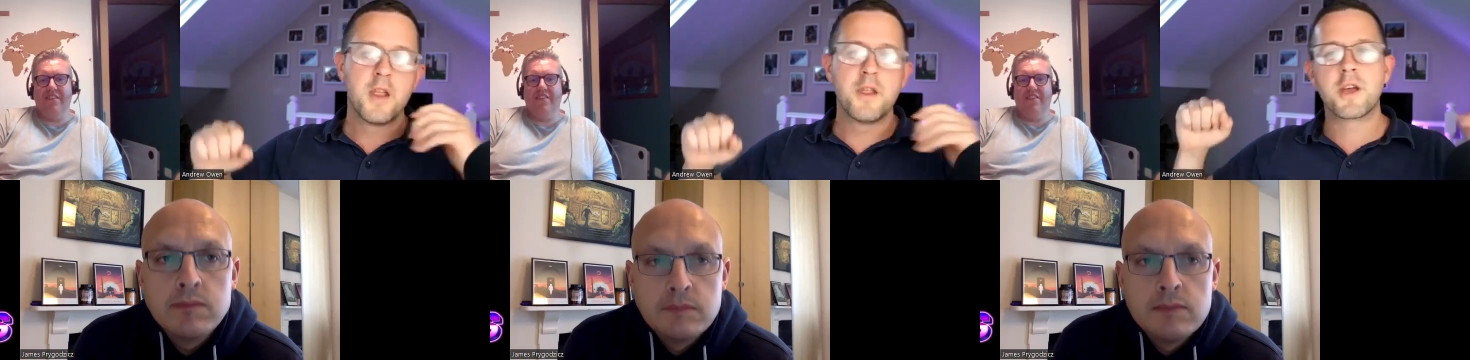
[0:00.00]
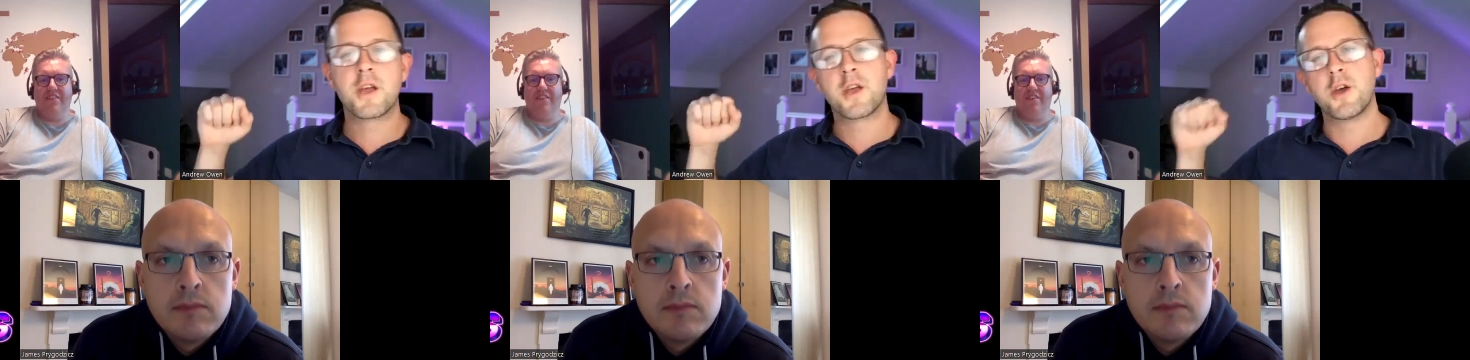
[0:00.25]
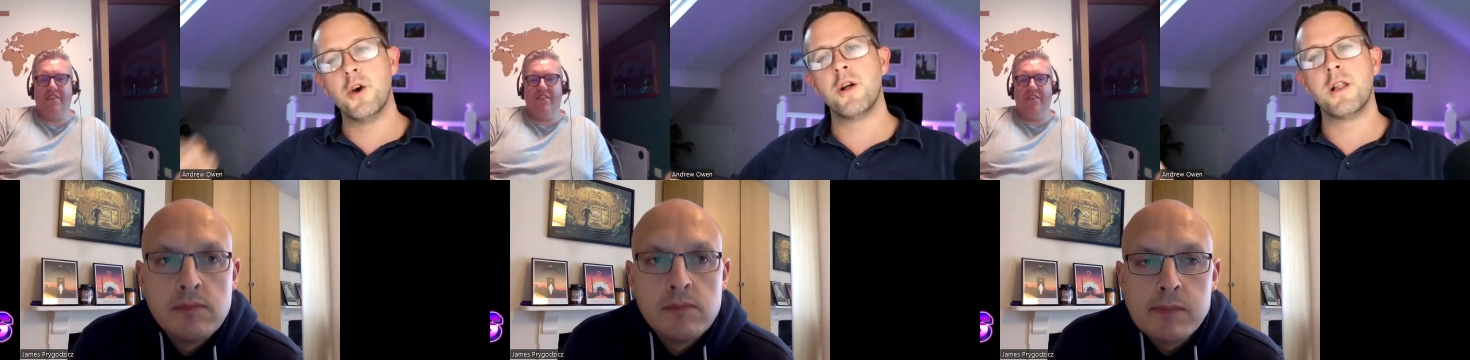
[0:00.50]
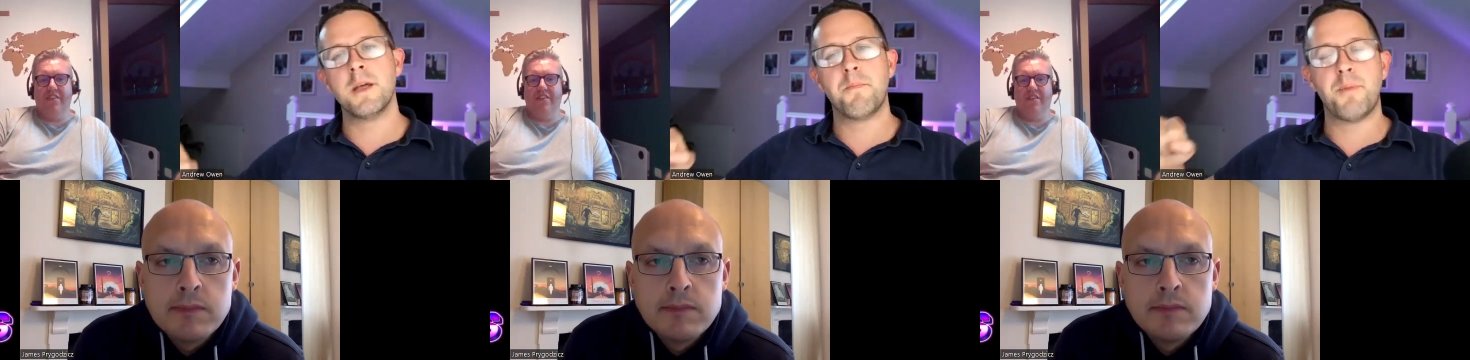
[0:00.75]
Speaker 1: The
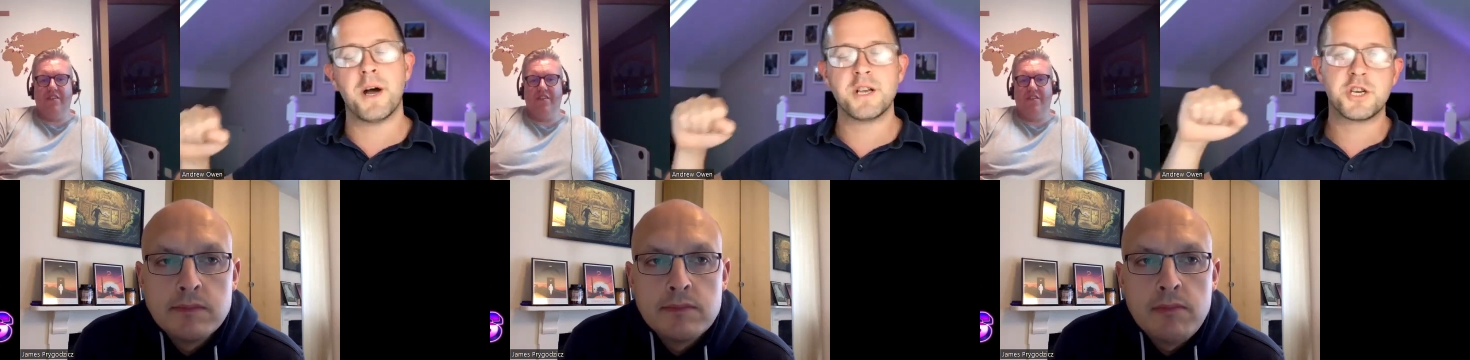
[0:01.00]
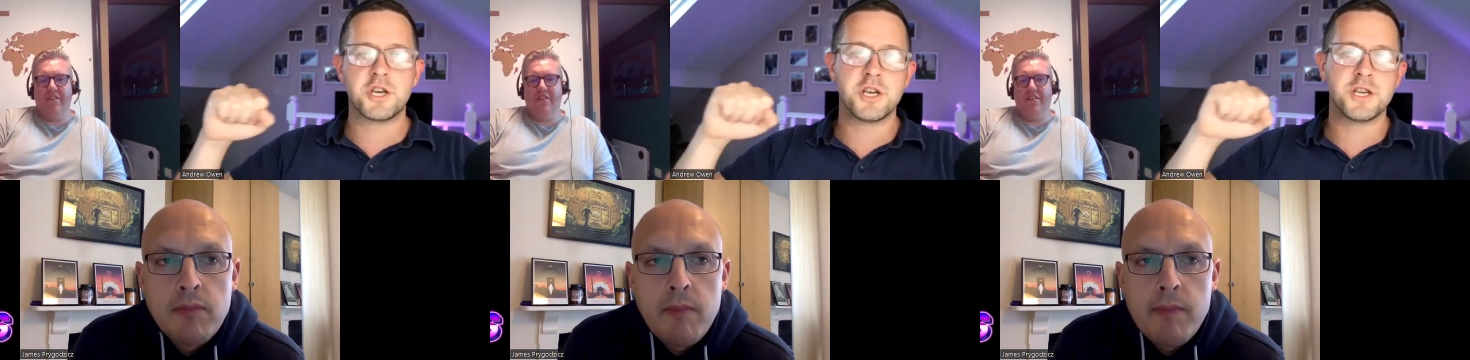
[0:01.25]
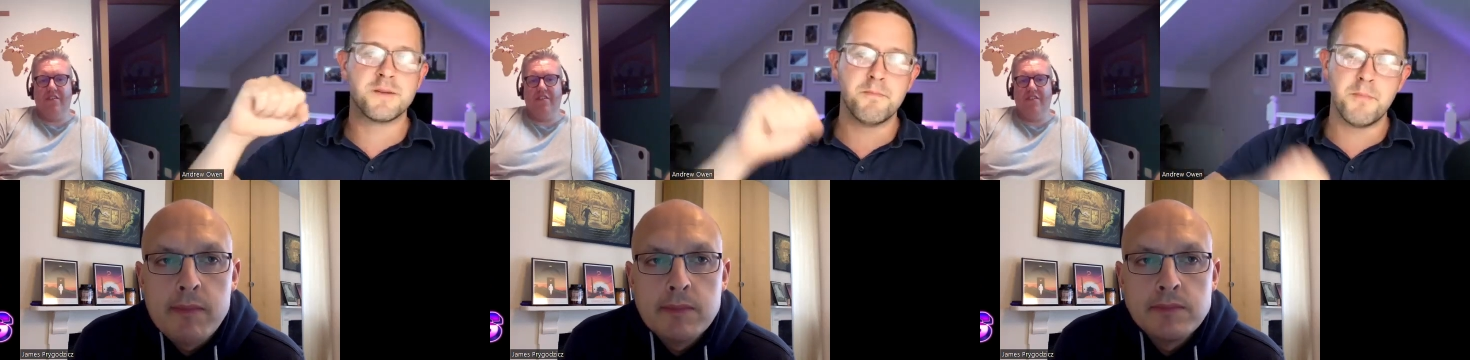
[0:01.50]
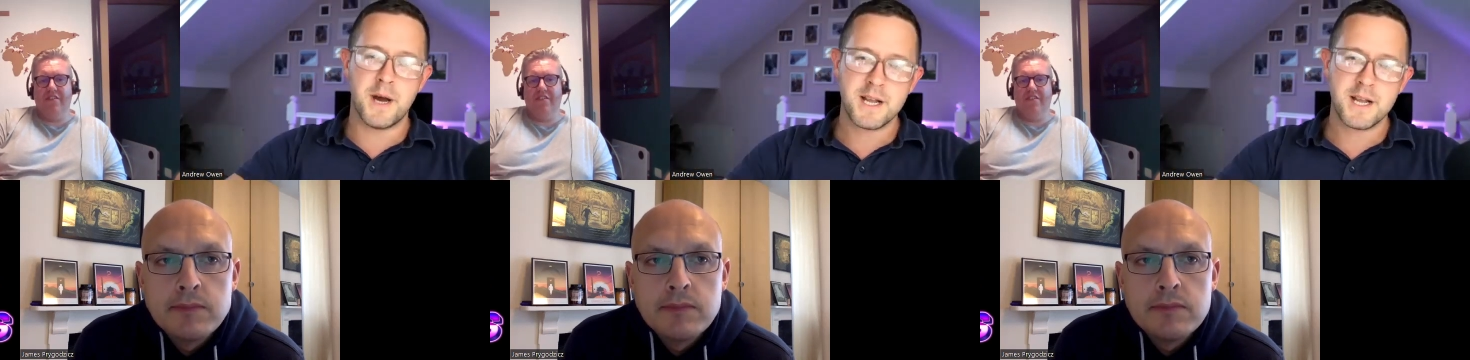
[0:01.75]
girl that punches
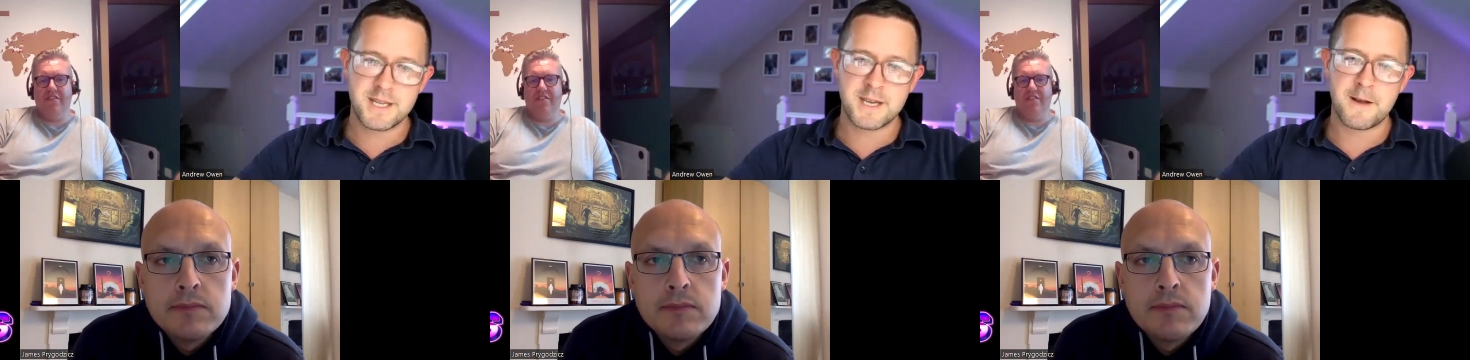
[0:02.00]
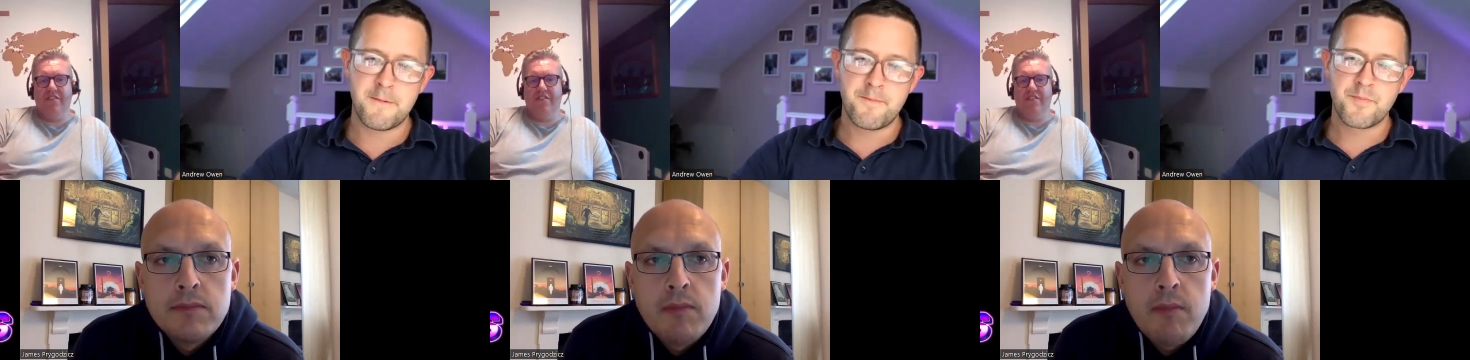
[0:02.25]
Mutt